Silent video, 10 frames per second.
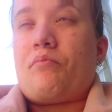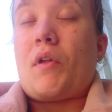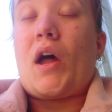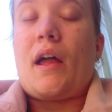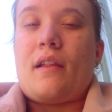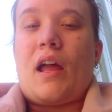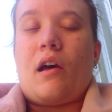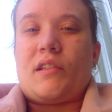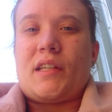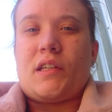that
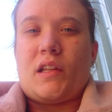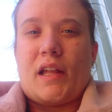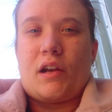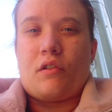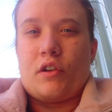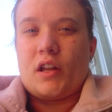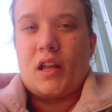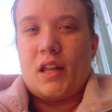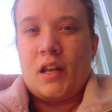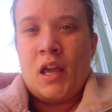I'll tell you later on.
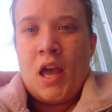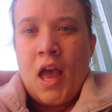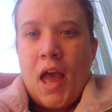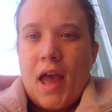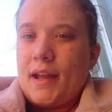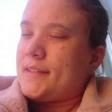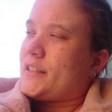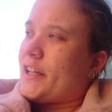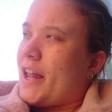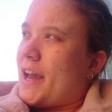It
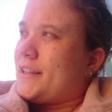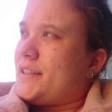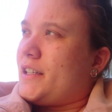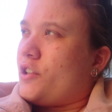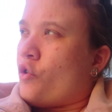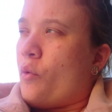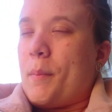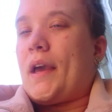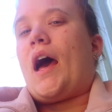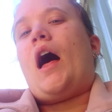escalates into a
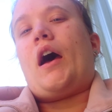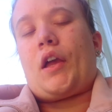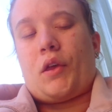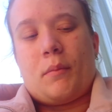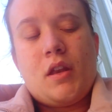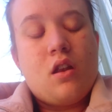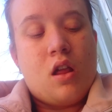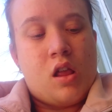bigger argument.